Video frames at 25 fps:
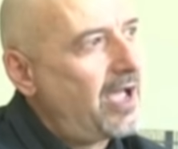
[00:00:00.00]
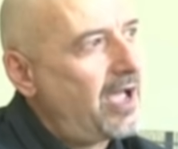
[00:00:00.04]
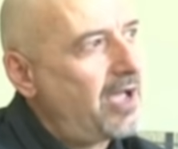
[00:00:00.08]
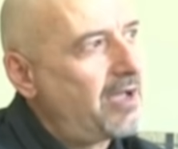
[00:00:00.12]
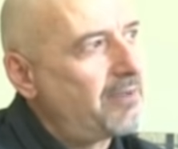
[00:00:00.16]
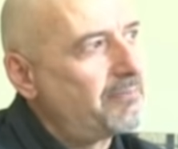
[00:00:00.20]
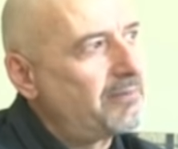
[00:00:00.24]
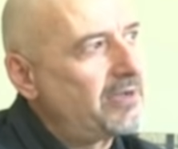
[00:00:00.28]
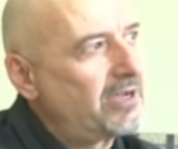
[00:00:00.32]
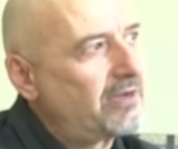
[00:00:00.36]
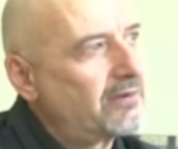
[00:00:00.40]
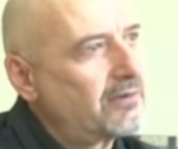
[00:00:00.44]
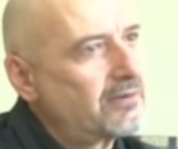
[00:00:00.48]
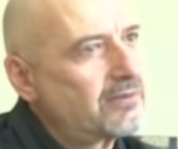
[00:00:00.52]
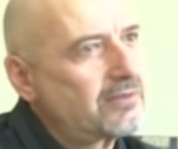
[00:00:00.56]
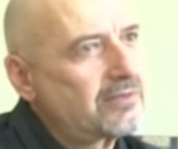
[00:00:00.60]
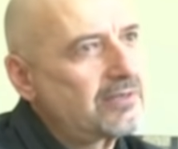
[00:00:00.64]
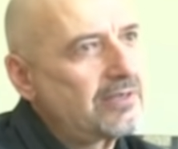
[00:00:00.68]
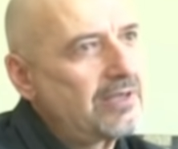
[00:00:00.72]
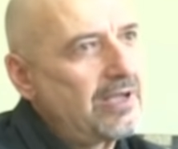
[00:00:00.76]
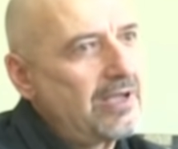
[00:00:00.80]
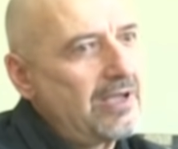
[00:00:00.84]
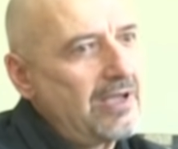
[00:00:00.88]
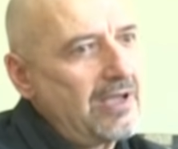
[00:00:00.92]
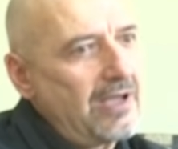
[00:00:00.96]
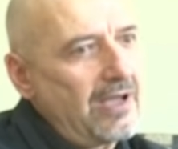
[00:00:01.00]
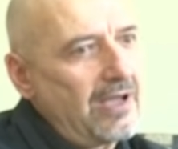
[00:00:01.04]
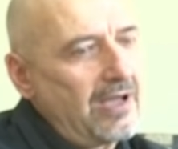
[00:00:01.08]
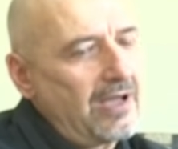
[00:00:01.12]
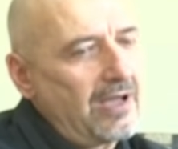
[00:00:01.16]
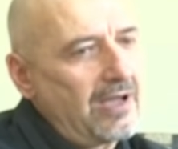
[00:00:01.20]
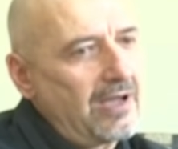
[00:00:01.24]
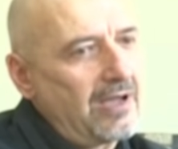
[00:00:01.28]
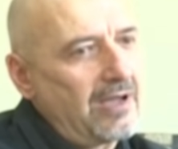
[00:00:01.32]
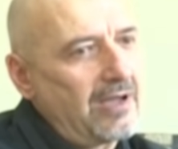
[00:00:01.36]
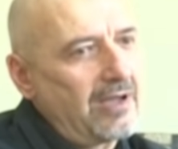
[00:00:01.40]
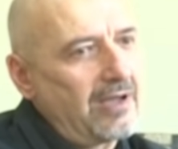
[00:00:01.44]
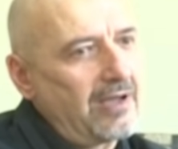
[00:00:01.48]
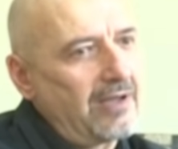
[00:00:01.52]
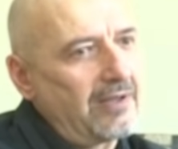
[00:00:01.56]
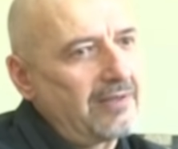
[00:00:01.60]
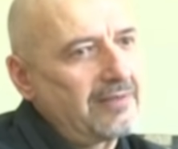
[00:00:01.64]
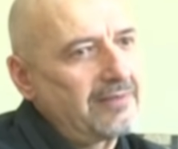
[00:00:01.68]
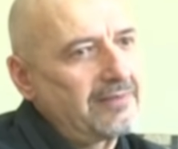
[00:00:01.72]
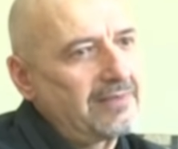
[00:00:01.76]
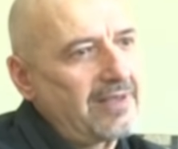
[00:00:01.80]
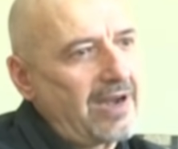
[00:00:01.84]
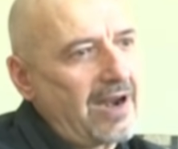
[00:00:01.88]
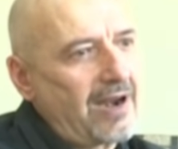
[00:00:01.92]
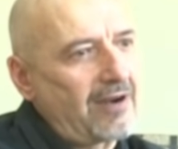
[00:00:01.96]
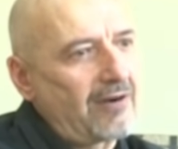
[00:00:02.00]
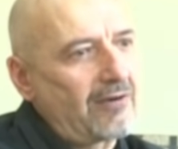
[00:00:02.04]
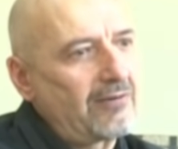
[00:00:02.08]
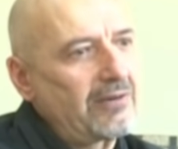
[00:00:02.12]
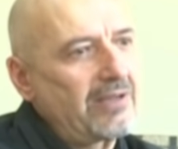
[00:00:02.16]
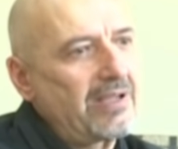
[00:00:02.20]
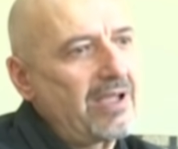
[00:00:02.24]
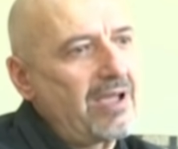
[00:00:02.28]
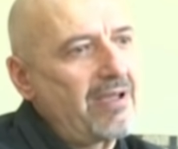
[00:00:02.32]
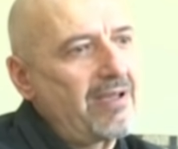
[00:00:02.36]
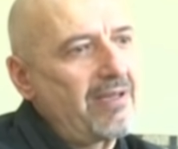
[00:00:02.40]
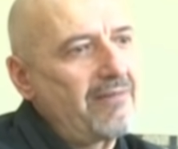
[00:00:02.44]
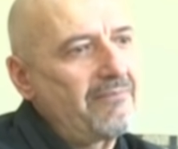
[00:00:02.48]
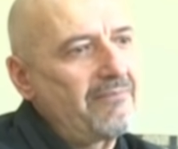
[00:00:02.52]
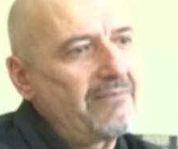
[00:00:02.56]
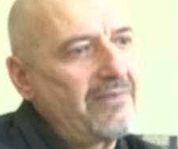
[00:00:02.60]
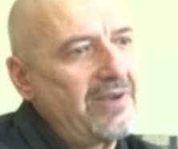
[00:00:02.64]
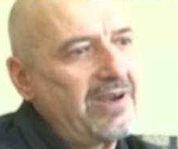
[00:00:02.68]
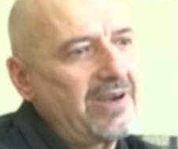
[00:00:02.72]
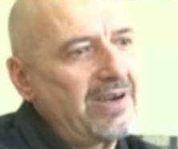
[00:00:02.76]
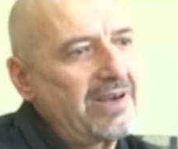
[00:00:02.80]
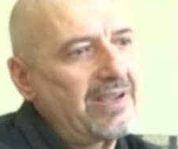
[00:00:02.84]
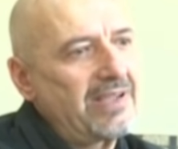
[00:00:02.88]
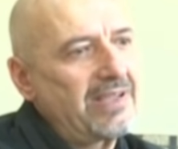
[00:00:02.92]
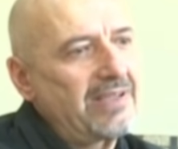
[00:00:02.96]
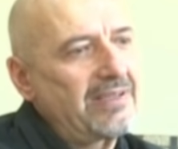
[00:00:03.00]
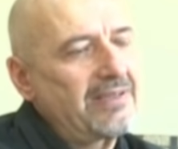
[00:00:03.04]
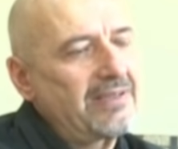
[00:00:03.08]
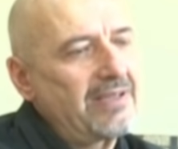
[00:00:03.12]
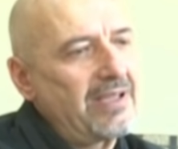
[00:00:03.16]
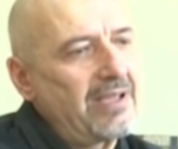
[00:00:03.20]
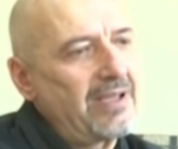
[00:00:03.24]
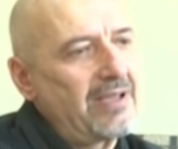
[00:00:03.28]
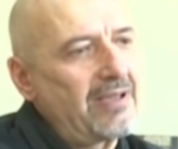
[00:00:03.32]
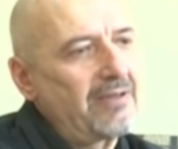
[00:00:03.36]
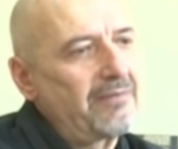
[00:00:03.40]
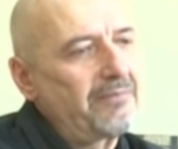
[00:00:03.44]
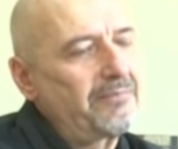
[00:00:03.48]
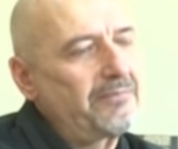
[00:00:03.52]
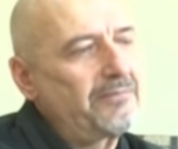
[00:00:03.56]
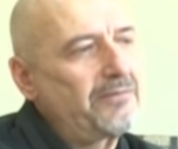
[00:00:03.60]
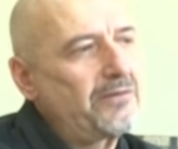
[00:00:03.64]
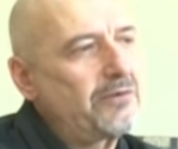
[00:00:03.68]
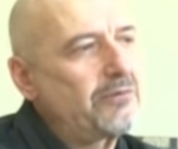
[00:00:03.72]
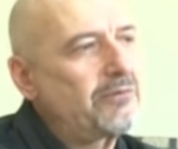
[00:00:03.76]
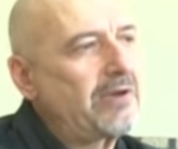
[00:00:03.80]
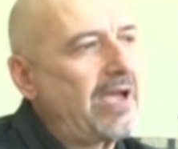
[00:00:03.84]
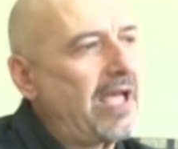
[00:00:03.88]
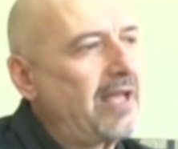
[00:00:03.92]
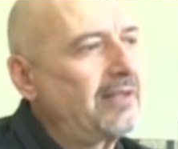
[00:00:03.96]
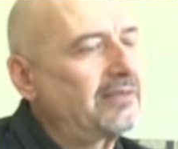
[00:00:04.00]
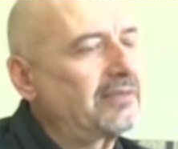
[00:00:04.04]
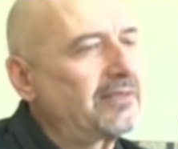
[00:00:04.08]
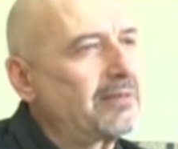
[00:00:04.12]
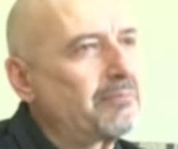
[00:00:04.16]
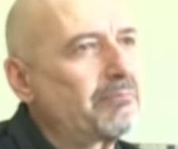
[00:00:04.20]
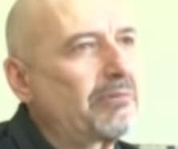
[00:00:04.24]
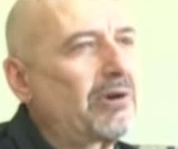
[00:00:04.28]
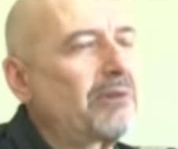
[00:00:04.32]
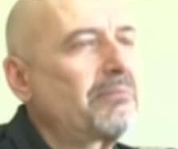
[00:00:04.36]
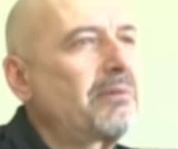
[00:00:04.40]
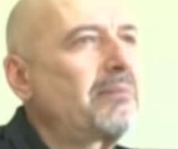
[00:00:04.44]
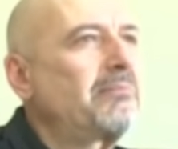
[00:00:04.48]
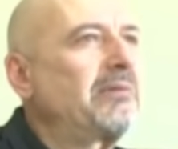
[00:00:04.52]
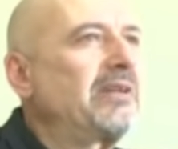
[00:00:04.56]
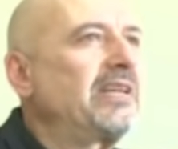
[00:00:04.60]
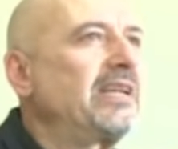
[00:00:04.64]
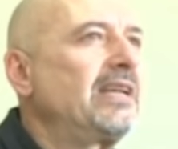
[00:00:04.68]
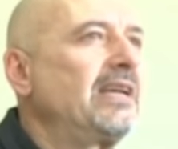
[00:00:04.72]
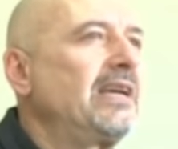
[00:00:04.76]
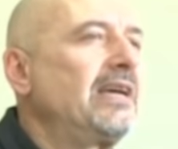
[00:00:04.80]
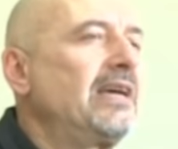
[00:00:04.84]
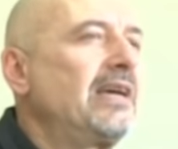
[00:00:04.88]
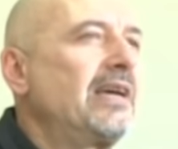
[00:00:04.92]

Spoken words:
because there are only very few countries, probably